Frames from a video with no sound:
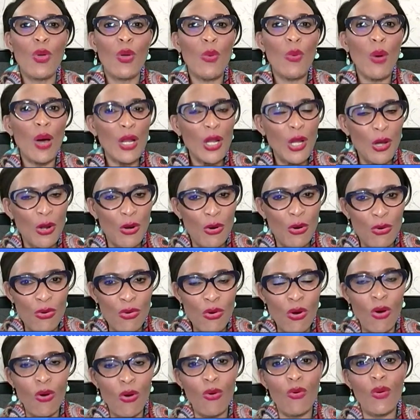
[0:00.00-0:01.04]
we want to
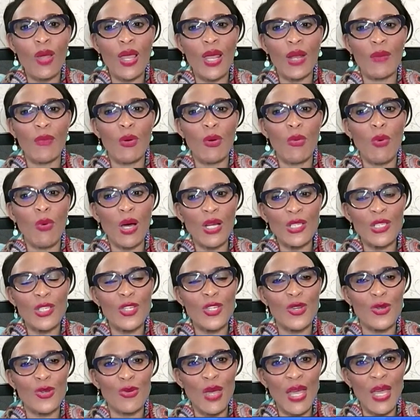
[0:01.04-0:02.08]
grow, and we
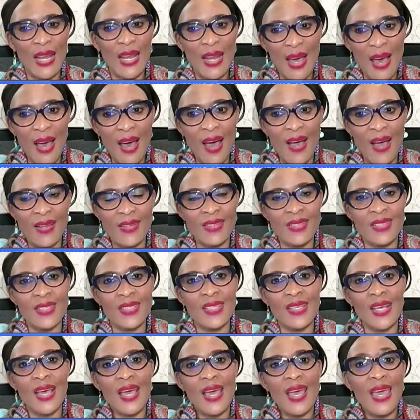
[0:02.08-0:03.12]
want to
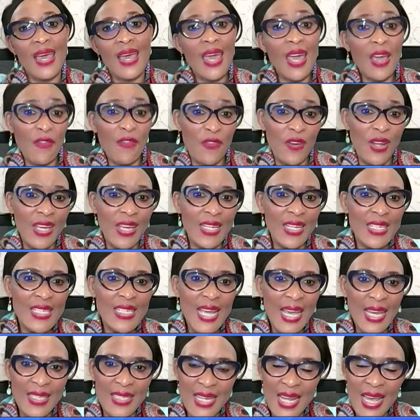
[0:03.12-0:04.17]
enhance African
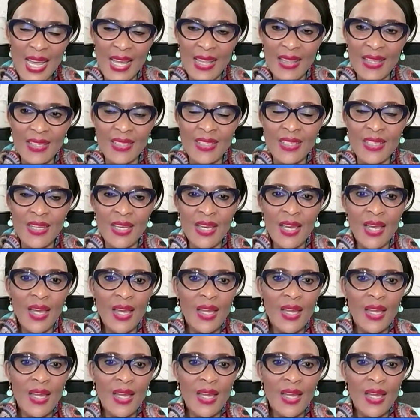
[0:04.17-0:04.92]
tech talent.